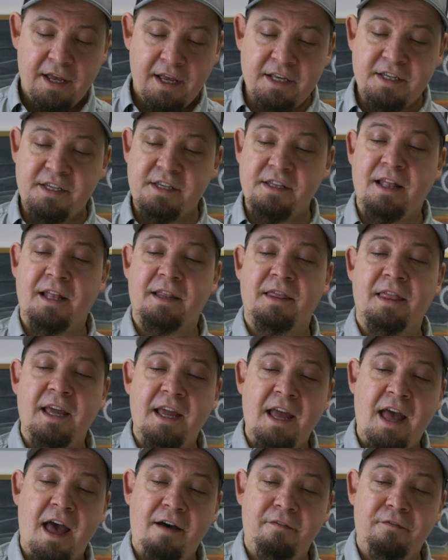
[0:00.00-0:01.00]
is that
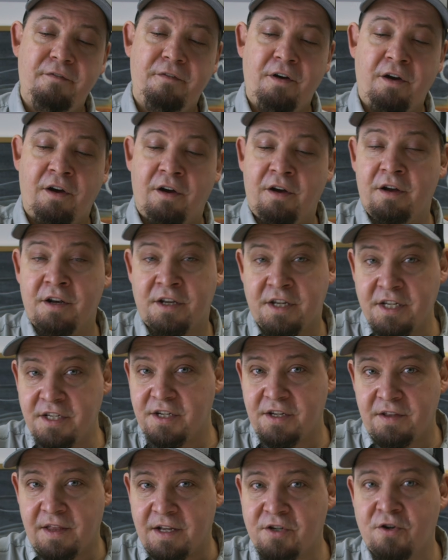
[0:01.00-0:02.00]
they have a
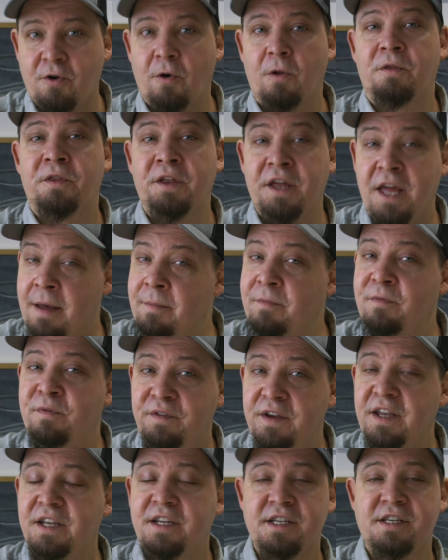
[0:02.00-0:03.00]
disc that's called the
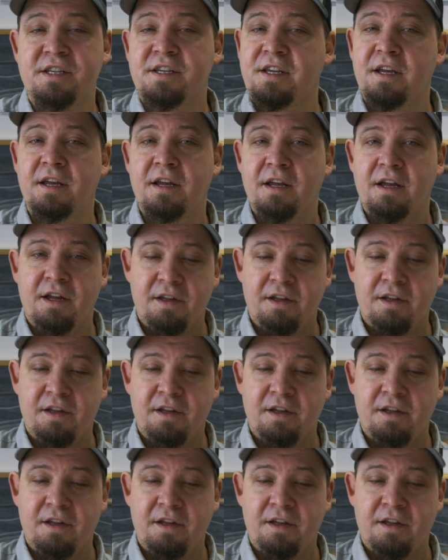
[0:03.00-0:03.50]
MV disc.